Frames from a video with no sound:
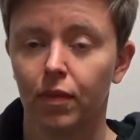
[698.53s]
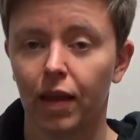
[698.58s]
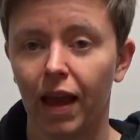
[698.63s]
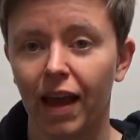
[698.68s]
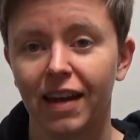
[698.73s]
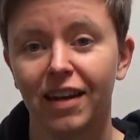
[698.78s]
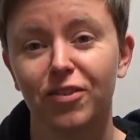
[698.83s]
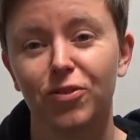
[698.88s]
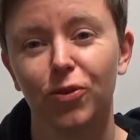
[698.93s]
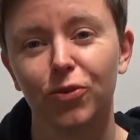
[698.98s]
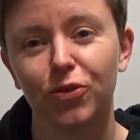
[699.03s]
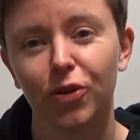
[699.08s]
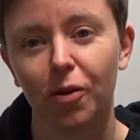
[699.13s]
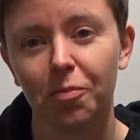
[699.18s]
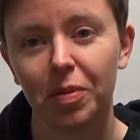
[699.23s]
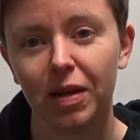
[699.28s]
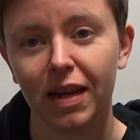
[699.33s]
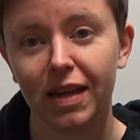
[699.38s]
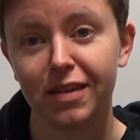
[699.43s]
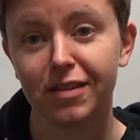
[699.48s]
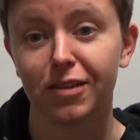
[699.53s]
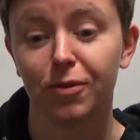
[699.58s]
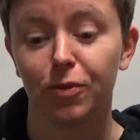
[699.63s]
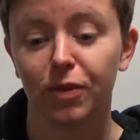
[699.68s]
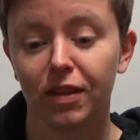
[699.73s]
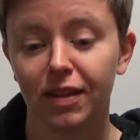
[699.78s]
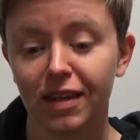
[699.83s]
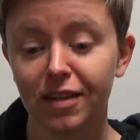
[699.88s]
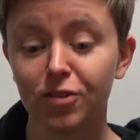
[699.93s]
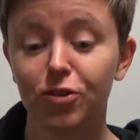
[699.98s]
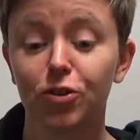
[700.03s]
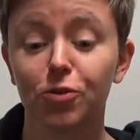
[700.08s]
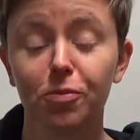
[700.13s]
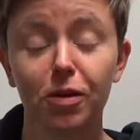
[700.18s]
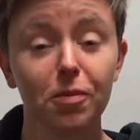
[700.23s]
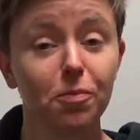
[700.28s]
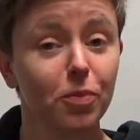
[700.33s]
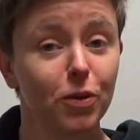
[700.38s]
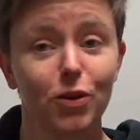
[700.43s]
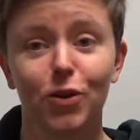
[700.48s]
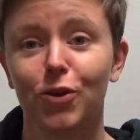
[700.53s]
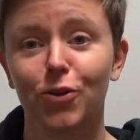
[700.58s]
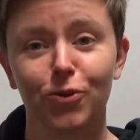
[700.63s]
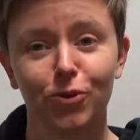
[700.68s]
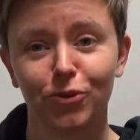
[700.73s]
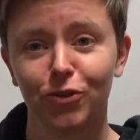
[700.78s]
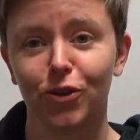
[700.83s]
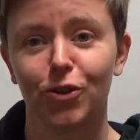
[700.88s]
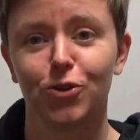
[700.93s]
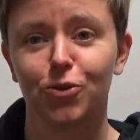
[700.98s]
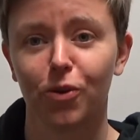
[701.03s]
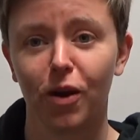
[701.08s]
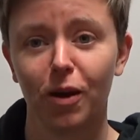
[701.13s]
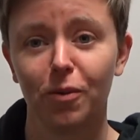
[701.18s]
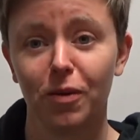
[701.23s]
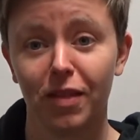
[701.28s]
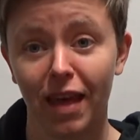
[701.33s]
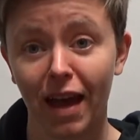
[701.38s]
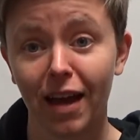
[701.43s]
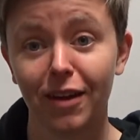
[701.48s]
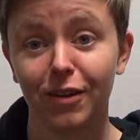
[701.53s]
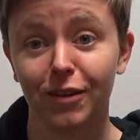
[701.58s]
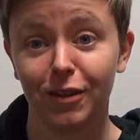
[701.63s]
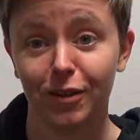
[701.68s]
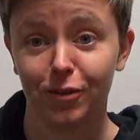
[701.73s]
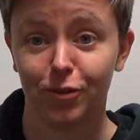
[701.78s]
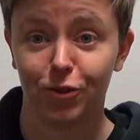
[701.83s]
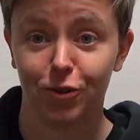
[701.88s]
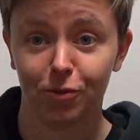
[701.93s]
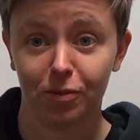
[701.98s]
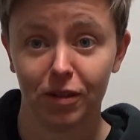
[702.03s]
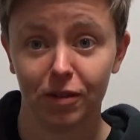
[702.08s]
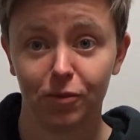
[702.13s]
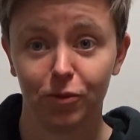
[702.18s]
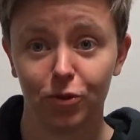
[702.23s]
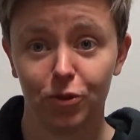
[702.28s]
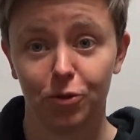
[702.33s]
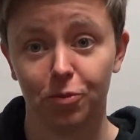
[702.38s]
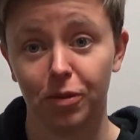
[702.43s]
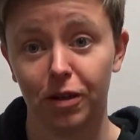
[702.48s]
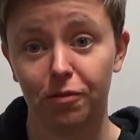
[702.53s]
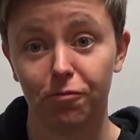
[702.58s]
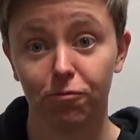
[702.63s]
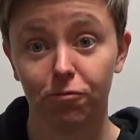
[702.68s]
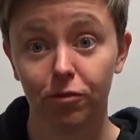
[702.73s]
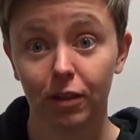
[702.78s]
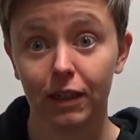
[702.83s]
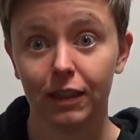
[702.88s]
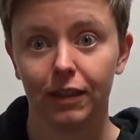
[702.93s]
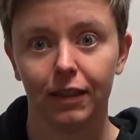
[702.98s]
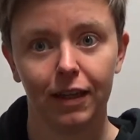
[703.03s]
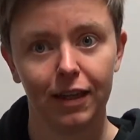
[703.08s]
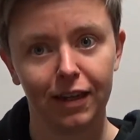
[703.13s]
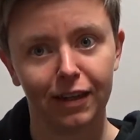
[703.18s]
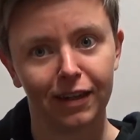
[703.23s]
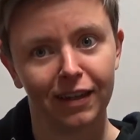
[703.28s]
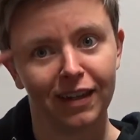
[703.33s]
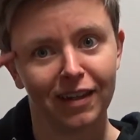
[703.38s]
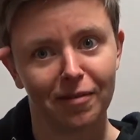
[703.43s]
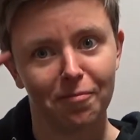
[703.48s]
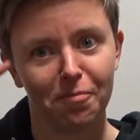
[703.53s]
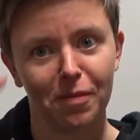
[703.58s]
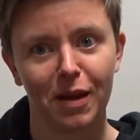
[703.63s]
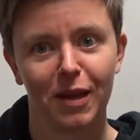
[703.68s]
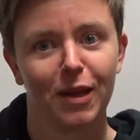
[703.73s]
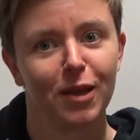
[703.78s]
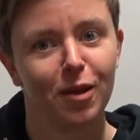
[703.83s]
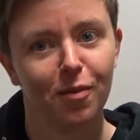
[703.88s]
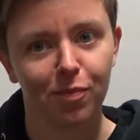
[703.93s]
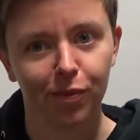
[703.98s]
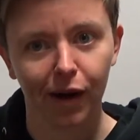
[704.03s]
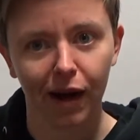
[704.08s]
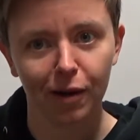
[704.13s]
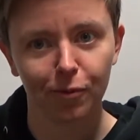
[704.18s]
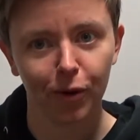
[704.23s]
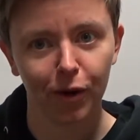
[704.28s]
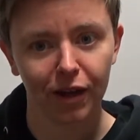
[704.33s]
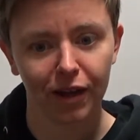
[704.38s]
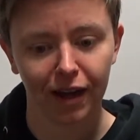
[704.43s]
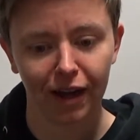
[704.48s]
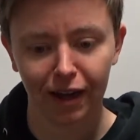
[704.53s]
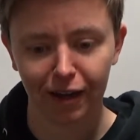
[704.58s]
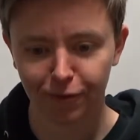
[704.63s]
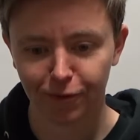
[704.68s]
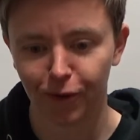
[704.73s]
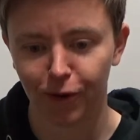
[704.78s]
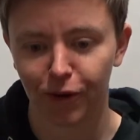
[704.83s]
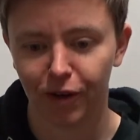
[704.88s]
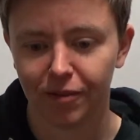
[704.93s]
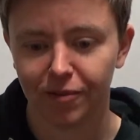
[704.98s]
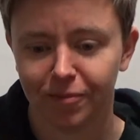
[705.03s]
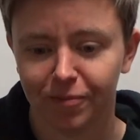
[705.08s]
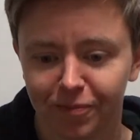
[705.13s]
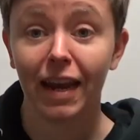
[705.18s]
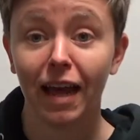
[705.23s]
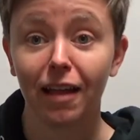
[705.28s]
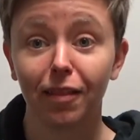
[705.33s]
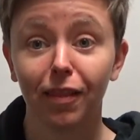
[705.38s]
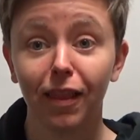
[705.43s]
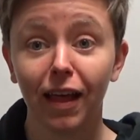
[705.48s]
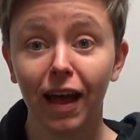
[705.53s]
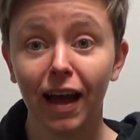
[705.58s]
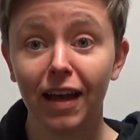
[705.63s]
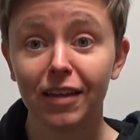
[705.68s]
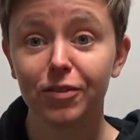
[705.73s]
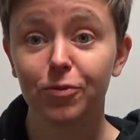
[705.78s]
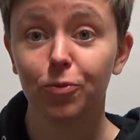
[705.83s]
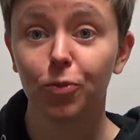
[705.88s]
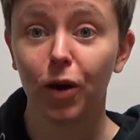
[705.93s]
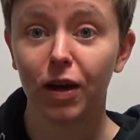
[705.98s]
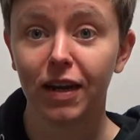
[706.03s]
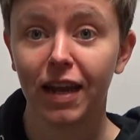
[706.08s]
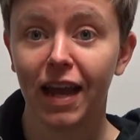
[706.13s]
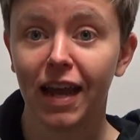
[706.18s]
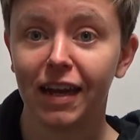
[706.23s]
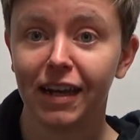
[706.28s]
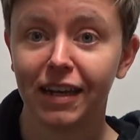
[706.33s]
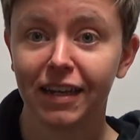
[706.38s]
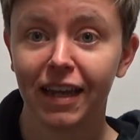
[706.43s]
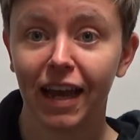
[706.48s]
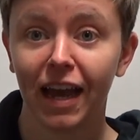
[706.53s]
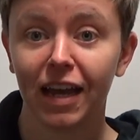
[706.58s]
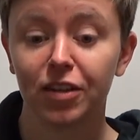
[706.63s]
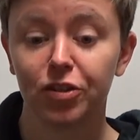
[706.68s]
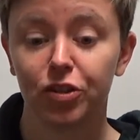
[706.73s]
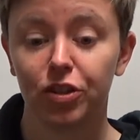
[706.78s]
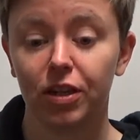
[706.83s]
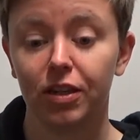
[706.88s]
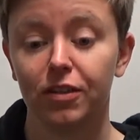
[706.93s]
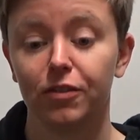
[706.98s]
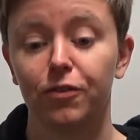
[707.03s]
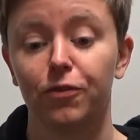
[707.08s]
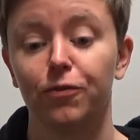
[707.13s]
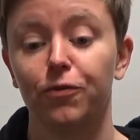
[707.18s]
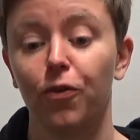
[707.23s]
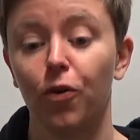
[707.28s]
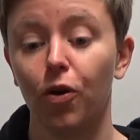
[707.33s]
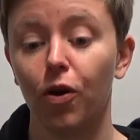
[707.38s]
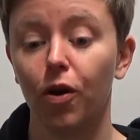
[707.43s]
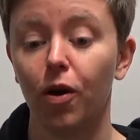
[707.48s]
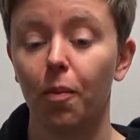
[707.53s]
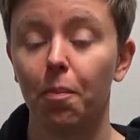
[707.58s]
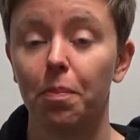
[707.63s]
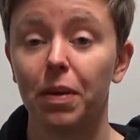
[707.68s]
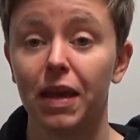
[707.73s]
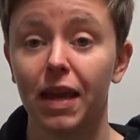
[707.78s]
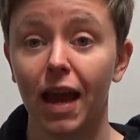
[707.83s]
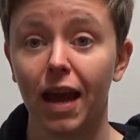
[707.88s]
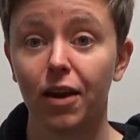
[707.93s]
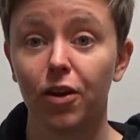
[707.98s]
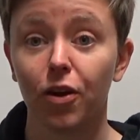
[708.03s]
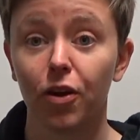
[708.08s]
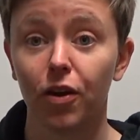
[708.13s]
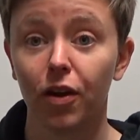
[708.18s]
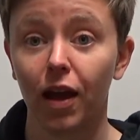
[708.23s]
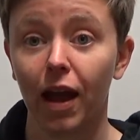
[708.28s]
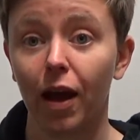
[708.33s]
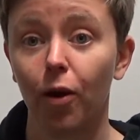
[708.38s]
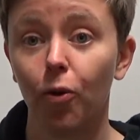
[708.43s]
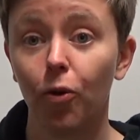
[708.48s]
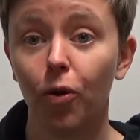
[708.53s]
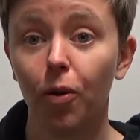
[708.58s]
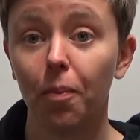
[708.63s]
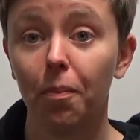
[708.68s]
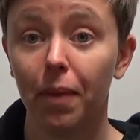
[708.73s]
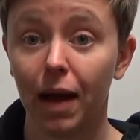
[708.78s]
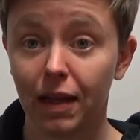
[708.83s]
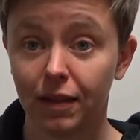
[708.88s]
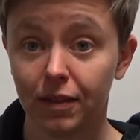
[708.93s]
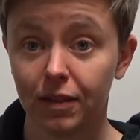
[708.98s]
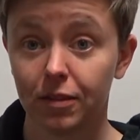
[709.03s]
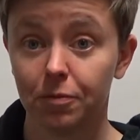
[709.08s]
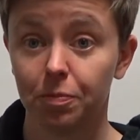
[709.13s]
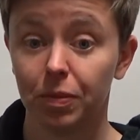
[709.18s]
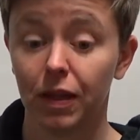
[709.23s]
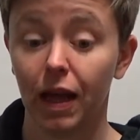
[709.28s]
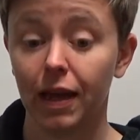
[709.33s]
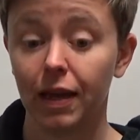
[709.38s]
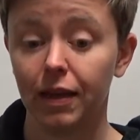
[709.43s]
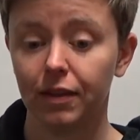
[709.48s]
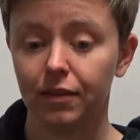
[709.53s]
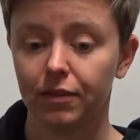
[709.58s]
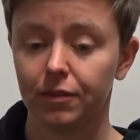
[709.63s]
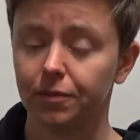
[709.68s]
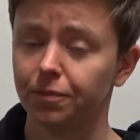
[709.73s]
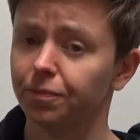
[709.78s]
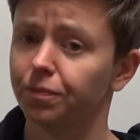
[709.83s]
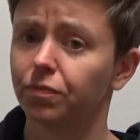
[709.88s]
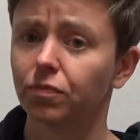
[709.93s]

And it's also a bit easier with an instrument, but you could also try it without an instrument, which would be really making your brain work hard for it. Now, last one-handed catch is for piano or mallets players.